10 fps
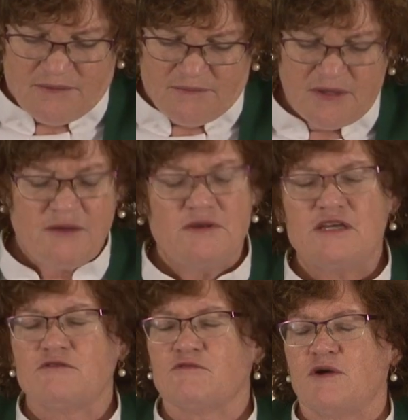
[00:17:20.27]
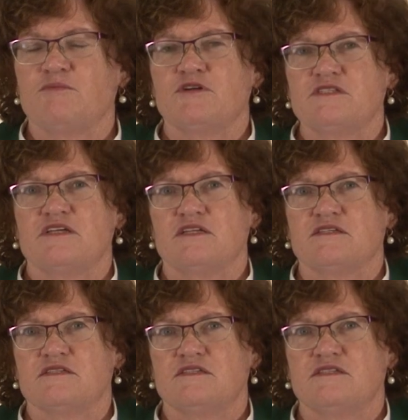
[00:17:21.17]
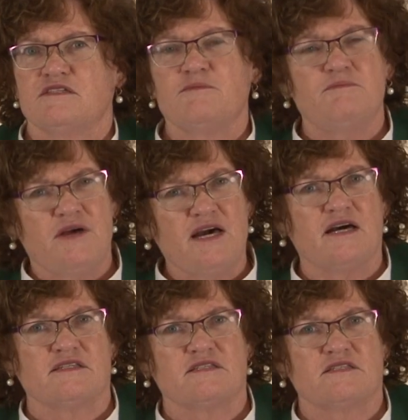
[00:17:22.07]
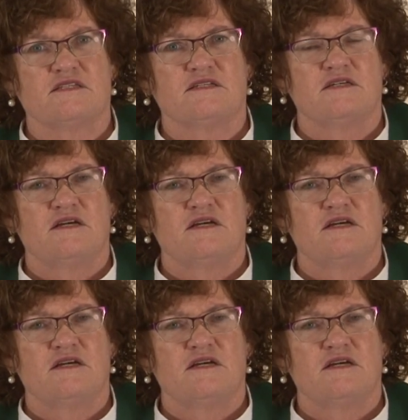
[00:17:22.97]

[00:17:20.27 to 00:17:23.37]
Maybe it represents the best